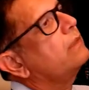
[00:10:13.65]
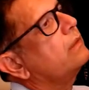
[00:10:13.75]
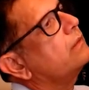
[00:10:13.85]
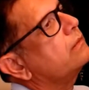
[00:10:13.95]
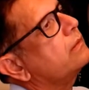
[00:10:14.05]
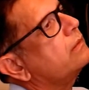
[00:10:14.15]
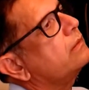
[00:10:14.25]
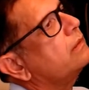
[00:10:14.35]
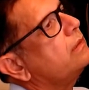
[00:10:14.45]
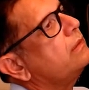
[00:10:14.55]
So
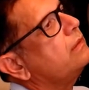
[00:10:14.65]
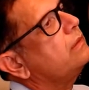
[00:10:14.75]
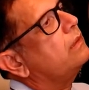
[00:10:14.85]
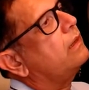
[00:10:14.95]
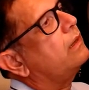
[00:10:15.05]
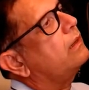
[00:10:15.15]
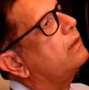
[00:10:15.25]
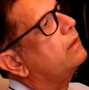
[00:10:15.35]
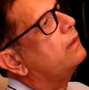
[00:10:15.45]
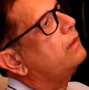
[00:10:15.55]
Sin,
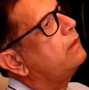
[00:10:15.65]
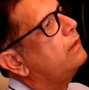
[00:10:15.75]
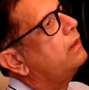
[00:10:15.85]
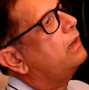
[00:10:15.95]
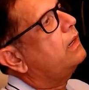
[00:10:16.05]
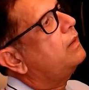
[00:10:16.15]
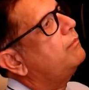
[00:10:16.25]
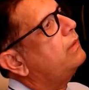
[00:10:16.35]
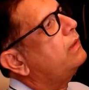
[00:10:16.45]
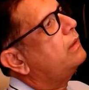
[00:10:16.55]

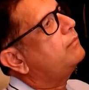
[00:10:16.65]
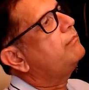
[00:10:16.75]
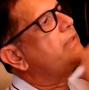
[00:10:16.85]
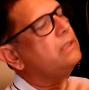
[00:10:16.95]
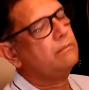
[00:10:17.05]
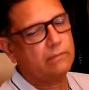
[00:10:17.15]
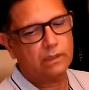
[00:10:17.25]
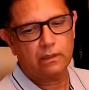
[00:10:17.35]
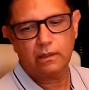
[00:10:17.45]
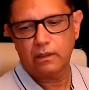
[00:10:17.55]
Lam, Mim,
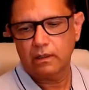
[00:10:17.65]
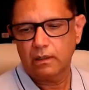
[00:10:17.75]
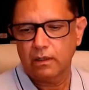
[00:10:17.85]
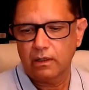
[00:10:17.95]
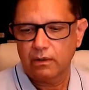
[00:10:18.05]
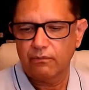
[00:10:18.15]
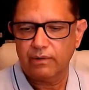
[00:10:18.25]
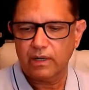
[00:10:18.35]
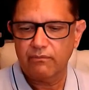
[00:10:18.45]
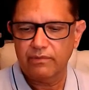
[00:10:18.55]

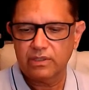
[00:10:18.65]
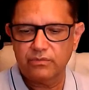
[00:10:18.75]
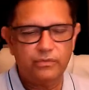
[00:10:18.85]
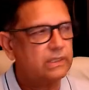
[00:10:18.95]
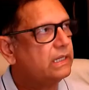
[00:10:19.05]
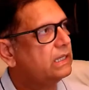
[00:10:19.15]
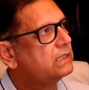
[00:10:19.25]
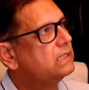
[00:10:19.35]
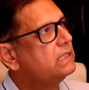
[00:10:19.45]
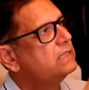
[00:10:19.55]
from which we get
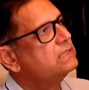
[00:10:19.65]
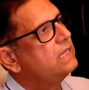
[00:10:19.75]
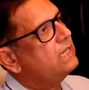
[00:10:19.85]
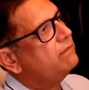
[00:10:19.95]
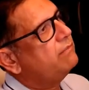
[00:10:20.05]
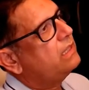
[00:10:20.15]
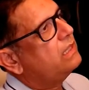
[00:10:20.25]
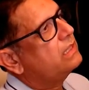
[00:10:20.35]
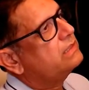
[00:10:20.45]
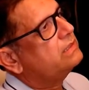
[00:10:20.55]
Salima,
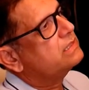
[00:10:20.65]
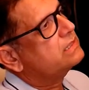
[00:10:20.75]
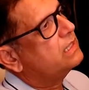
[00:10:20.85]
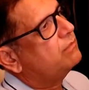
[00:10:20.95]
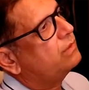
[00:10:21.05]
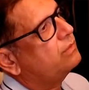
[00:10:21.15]
Yaslamu.